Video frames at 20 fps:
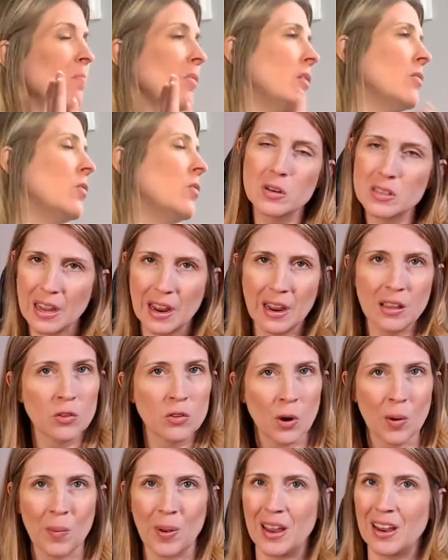Of I
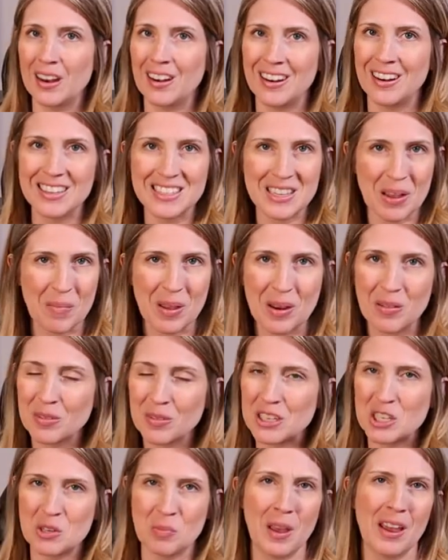throw in some
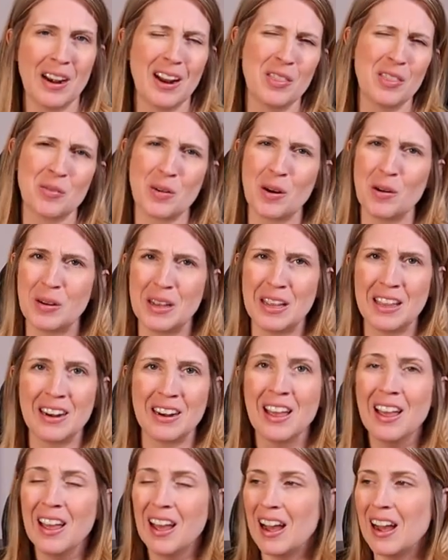enrichment, I throw
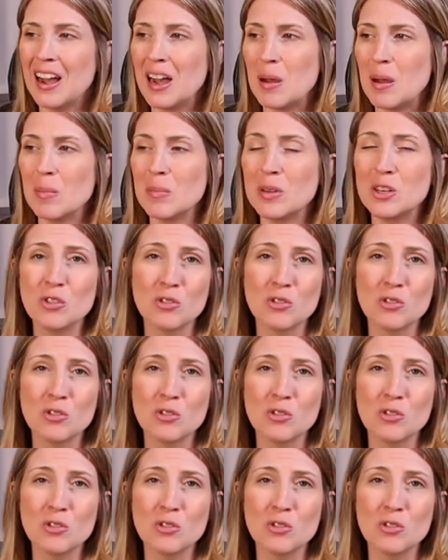in um,